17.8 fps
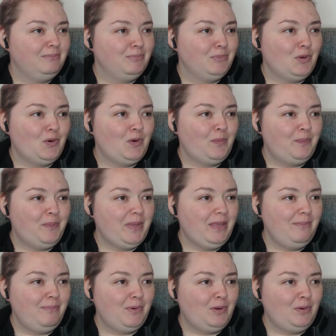more
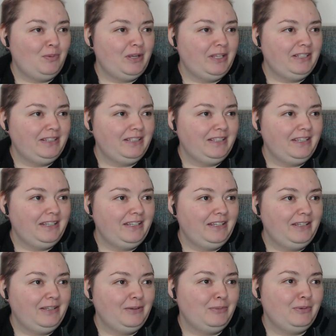people when they
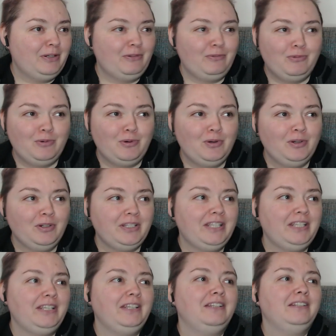were
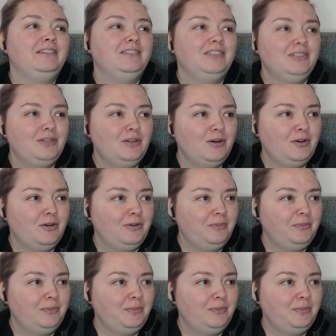walking, you know,